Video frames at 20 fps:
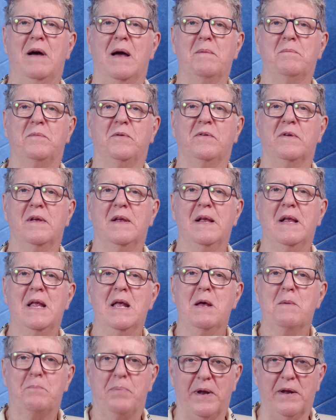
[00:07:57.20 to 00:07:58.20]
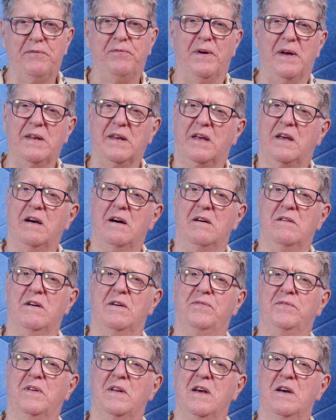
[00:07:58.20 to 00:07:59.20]
amps. But I find the car
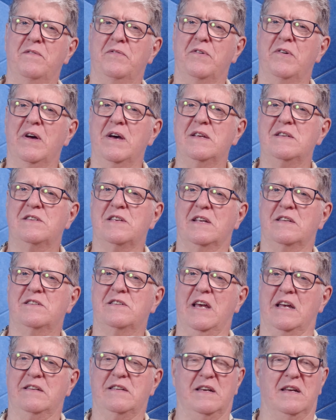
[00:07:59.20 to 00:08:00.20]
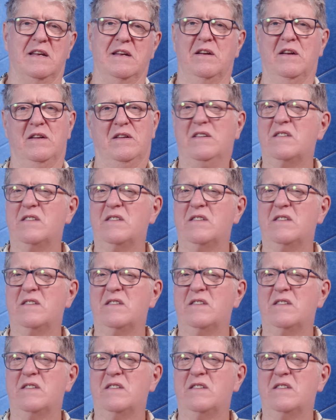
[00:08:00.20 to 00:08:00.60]
often overrides that setting and